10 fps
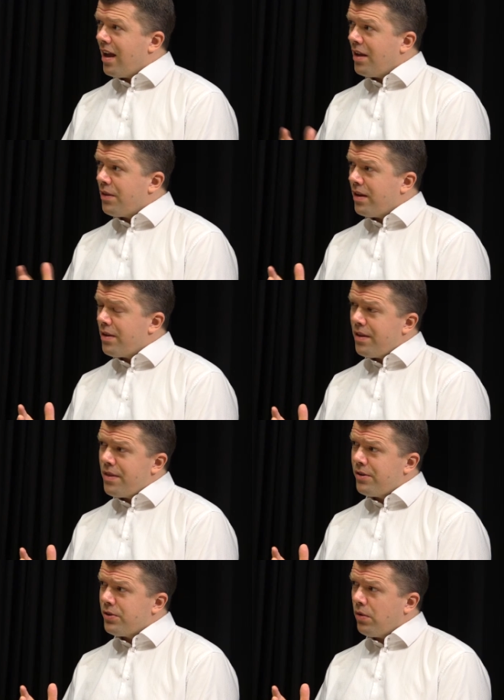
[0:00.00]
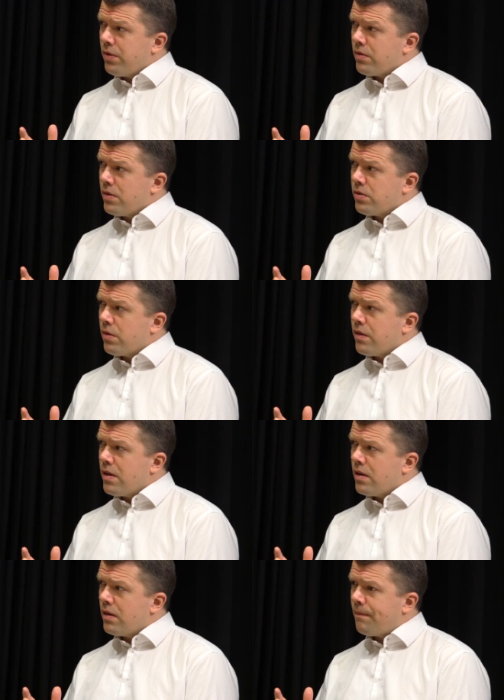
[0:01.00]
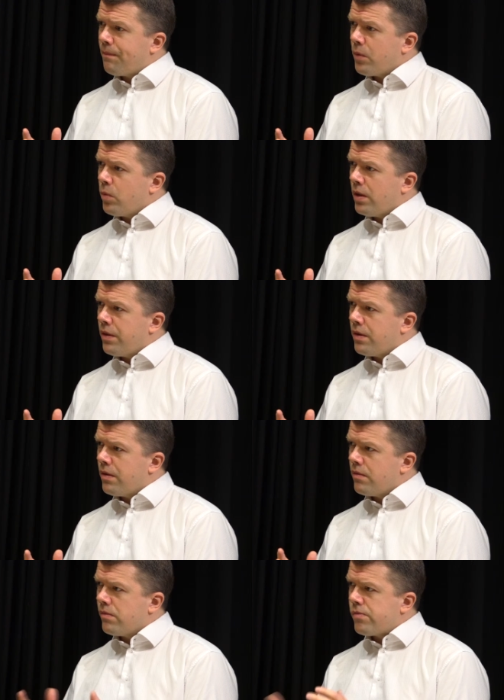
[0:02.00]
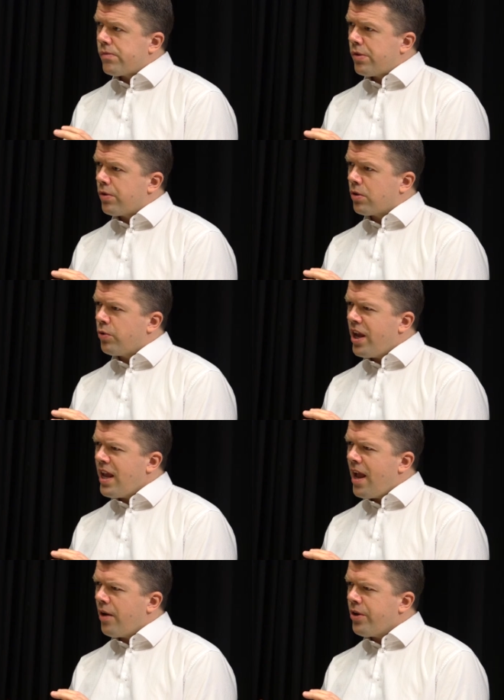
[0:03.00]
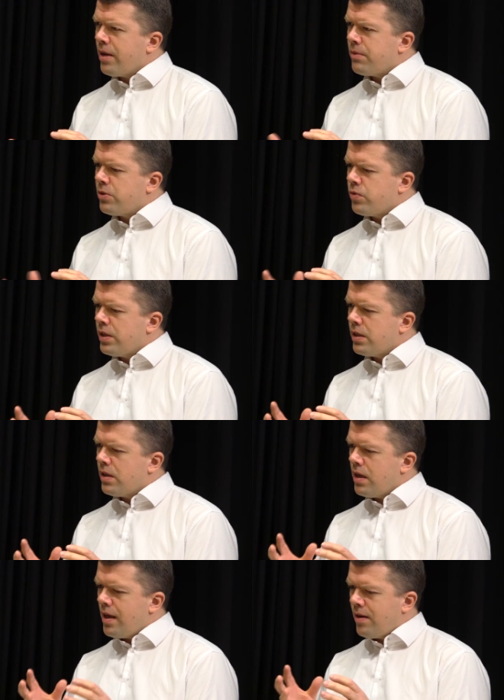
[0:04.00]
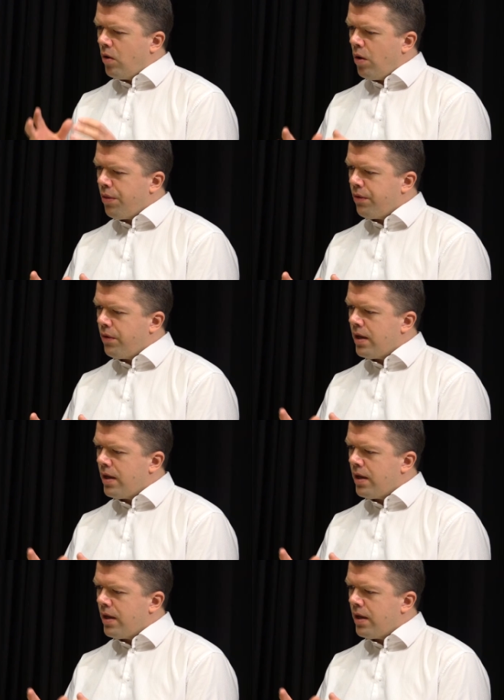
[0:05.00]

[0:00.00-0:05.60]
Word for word: And, and then there's also also the um, well the the gray area between an author